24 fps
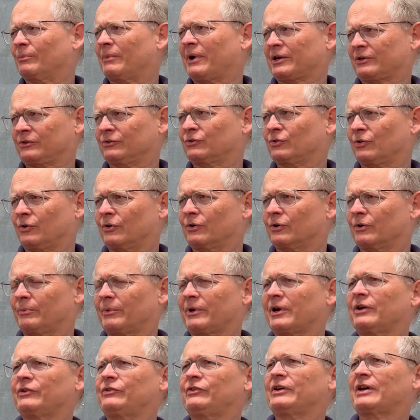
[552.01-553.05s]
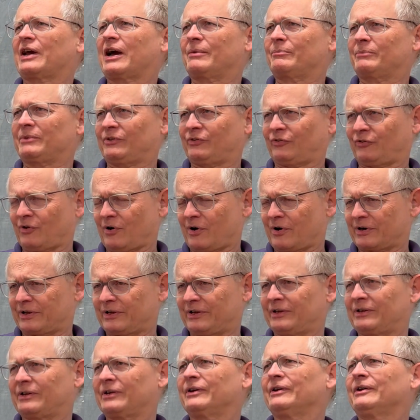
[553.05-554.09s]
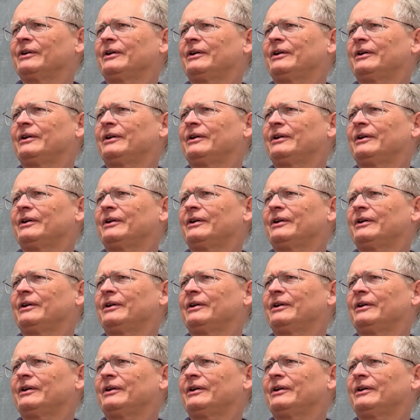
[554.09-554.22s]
Michael Turner, because he got me started,